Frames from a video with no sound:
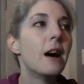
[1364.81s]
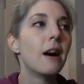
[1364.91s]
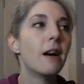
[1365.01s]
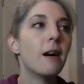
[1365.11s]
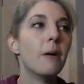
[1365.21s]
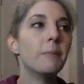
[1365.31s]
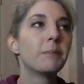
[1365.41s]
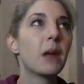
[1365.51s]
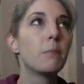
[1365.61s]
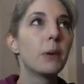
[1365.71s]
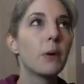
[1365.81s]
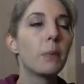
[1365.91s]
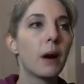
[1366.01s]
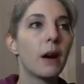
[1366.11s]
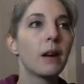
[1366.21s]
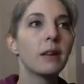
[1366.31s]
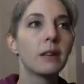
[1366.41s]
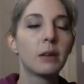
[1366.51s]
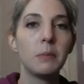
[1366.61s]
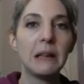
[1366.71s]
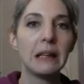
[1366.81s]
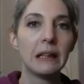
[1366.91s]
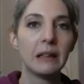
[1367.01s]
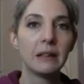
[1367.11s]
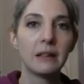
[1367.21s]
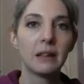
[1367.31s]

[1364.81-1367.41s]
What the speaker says: Bill Burr, the comedian,